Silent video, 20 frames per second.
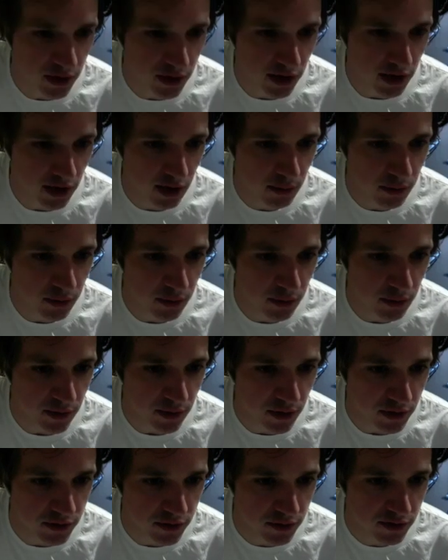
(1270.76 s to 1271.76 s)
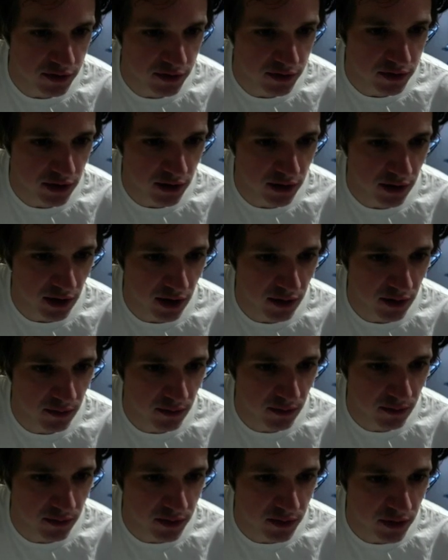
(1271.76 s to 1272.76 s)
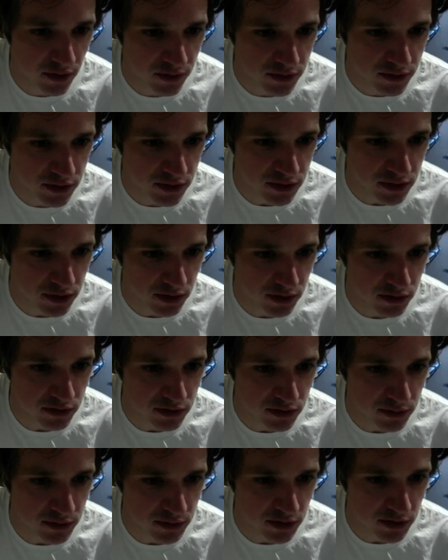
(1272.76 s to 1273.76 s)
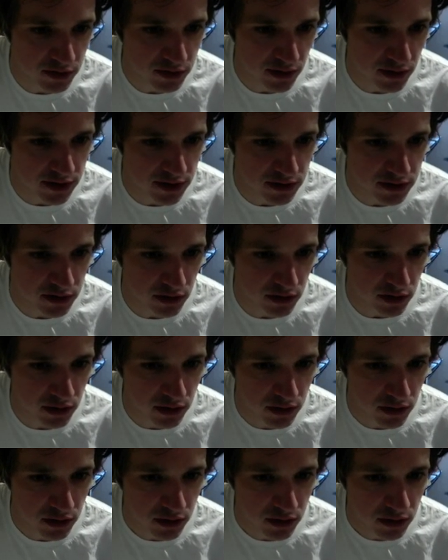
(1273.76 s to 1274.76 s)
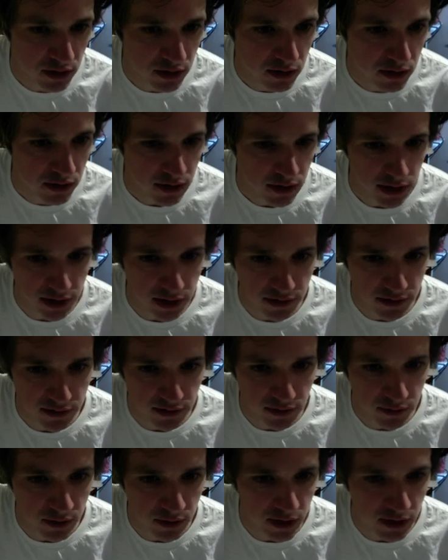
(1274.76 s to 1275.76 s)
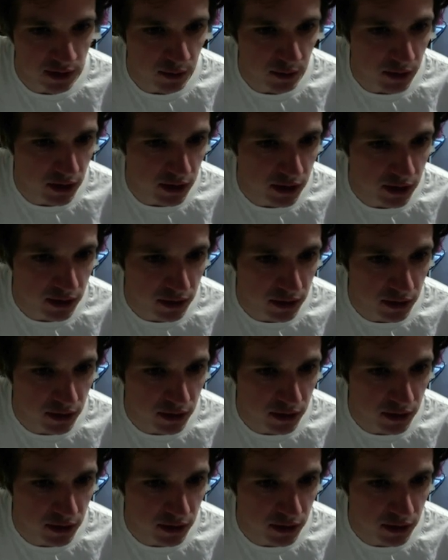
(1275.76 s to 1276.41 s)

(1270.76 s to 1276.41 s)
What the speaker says: really happy with it. I'm conscious that some of your grass got eaten away by